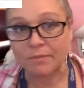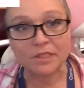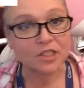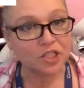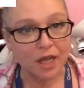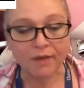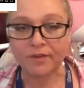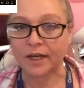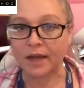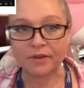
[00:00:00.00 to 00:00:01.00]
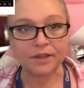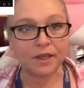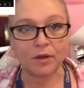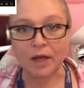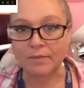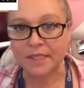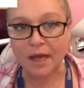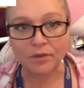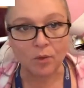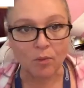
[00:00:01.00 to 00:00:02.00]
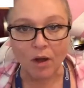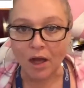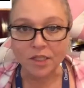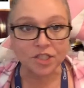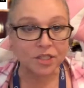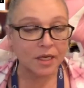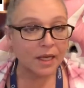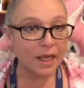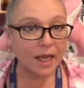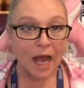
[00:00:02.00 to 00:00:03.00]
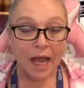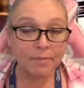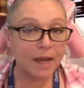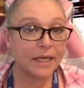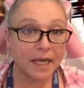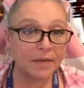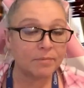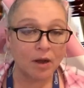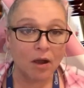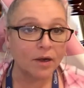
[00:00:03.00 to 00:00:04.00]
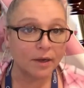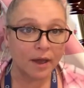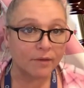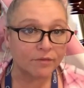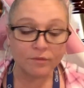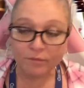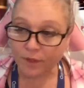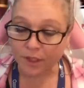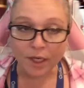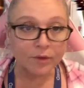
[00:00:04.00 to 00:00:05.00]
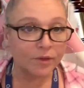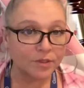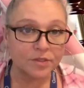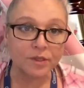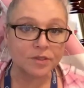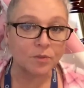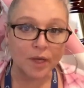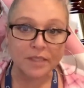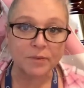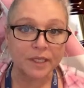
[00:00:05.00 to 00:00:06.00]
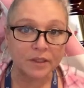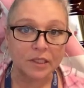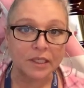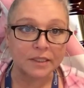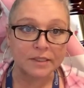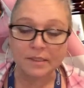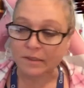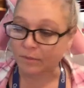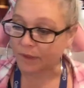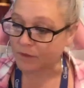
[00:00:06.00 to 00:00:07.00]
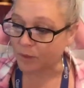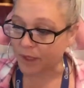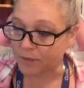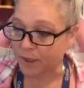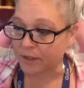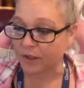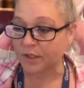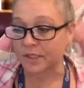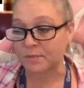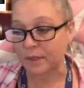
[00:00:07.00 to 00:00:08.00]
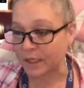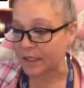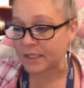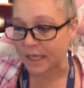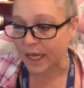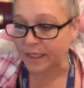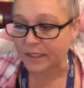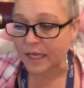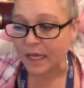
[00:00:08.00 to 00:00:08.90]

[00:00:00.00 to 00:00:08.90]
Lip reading: to shove and everything comes out in the wash, I might not have been hard enough. You know, there's ways we can look at this. But in this case,